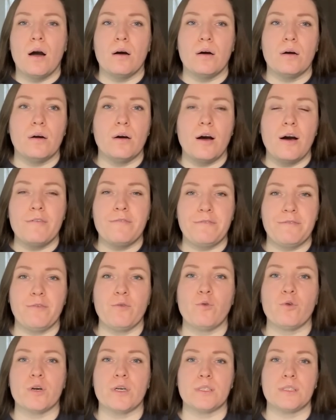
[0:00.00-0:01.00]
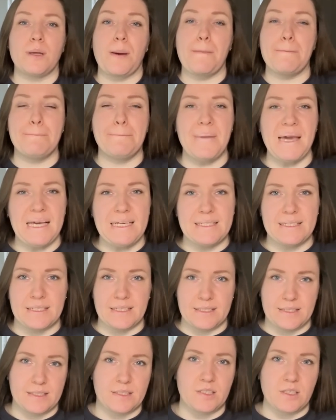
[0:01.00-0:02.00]
afford
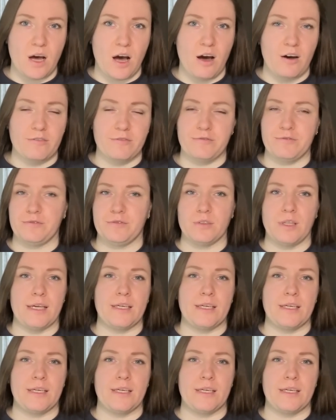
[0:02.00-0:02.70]
basic stuff